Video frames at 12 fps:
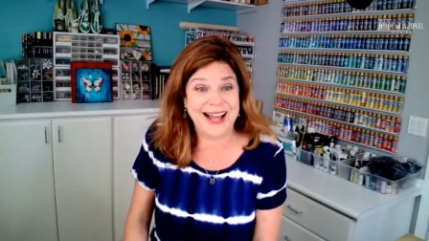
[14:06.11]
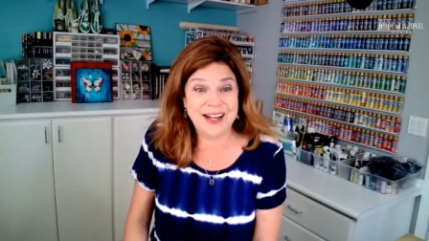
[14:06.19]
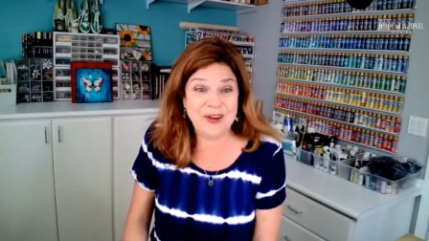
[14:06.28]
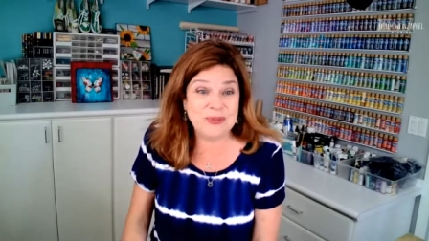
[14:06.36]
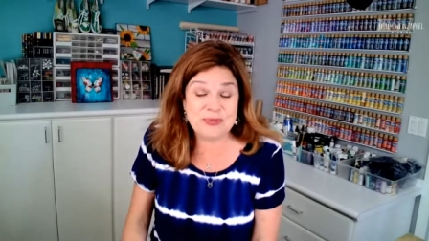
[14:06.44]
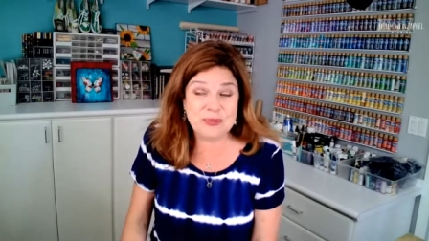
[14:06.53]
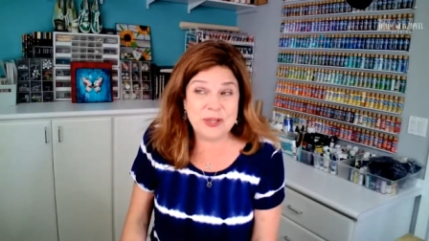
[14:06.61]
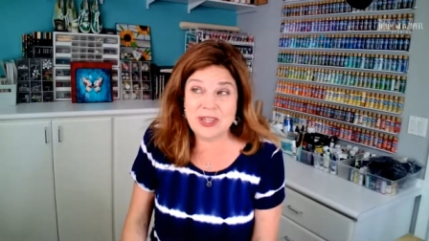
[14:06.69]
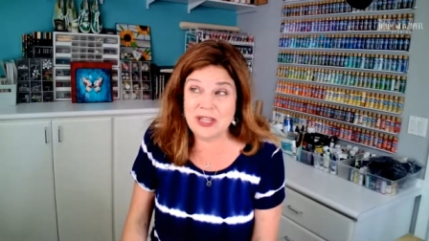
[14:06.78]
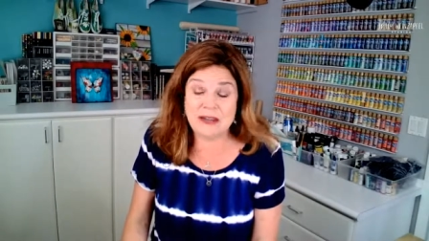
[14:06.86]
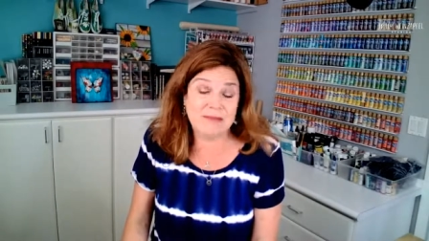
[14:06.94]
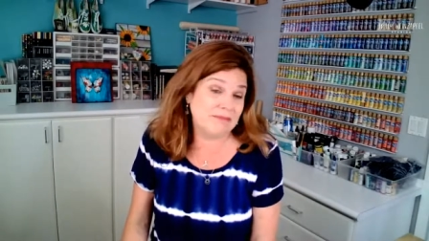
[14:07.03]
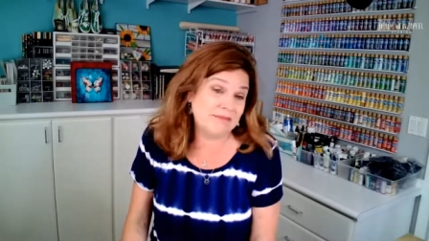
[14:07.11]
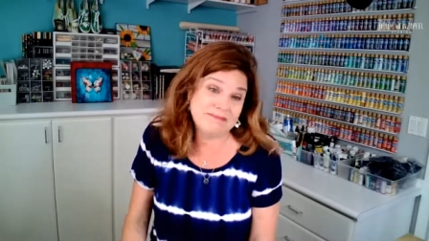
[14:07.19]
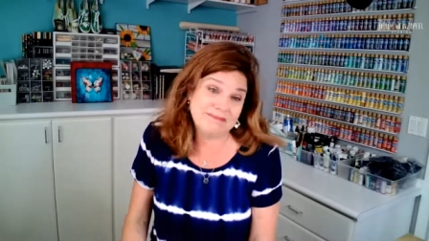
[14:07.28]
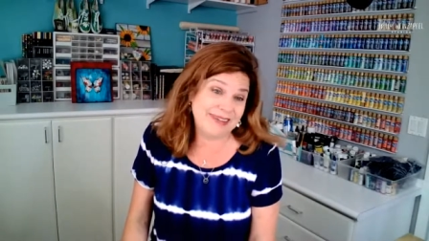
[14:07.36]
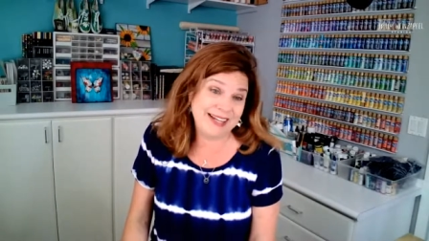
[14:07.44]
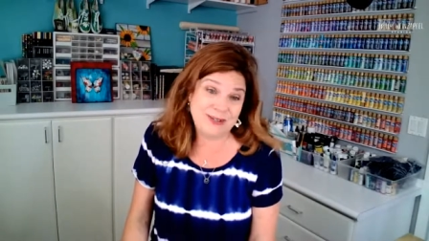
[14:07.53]
I don't
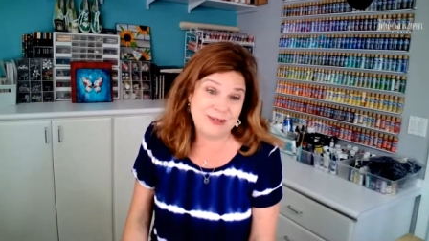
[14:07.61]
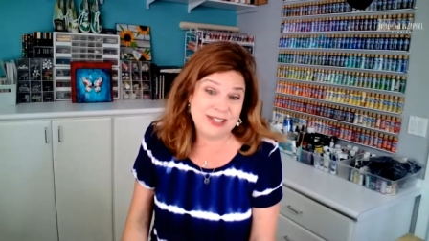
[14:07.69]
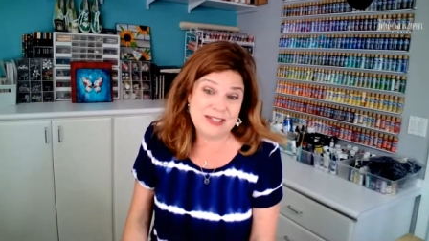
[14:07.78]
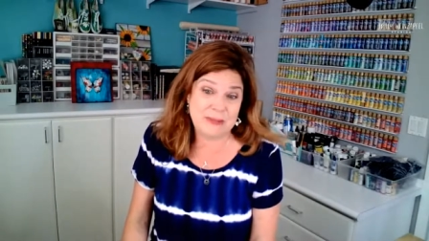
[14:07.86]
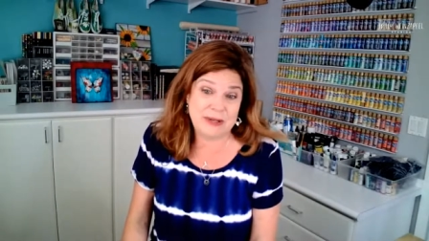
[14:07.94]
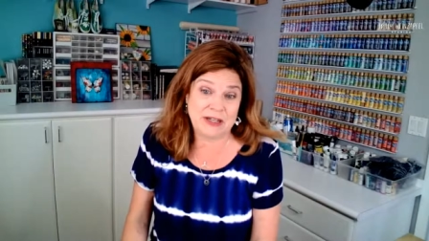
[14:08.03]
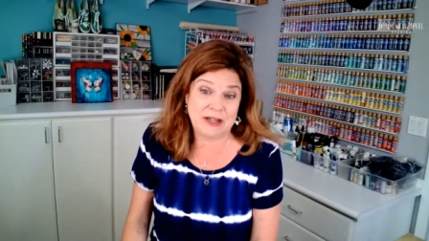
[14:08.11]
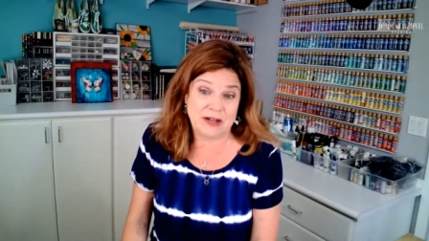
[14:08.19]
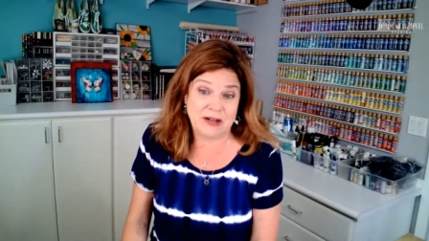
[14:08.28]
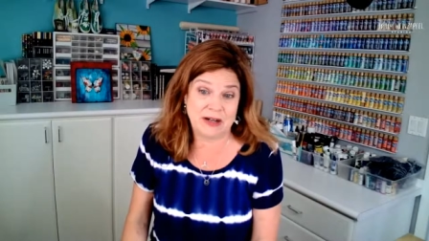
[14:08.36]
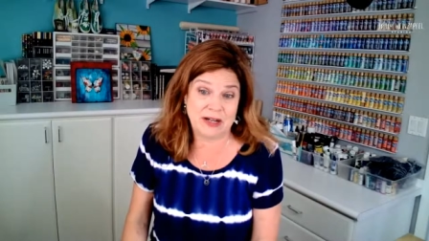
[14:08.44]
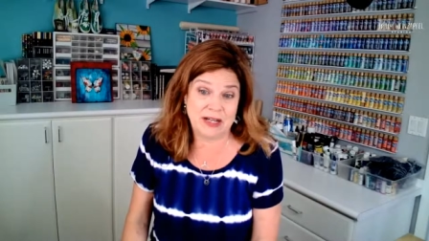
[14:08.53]
need to be here.